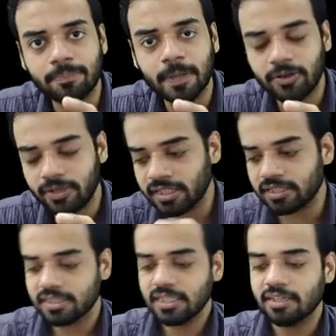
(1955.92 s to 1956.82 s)

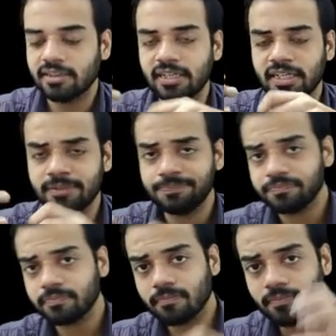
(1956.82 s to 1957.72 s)
pioneers, then
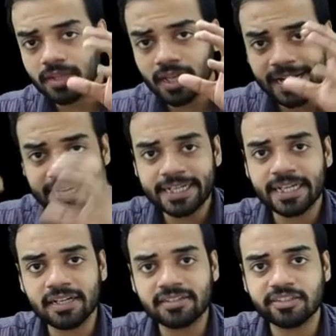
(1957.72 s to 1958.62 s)

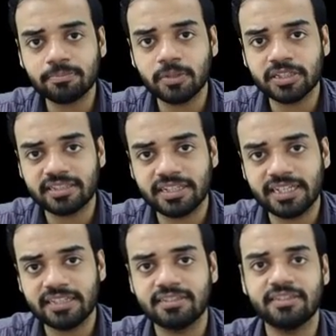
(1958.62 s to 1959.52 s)
entire submerged
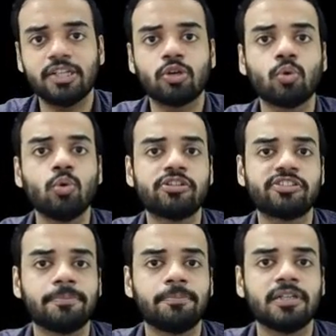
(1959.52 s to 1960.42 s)
stage, then root
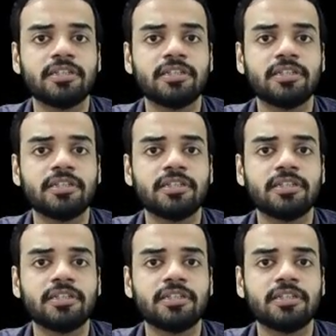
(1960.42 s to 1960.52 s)
submerged